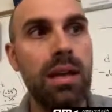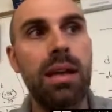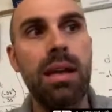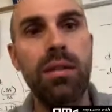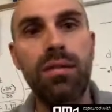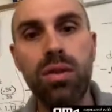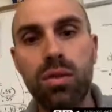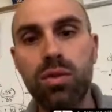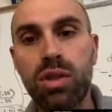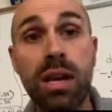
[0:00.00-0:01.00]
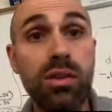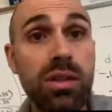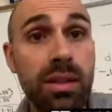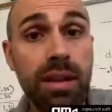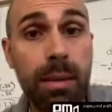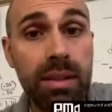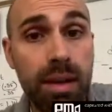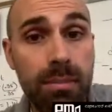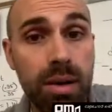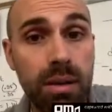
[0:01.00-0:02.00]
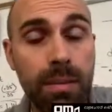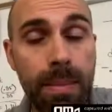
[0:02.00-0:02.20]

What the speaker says: if you change the atomic number,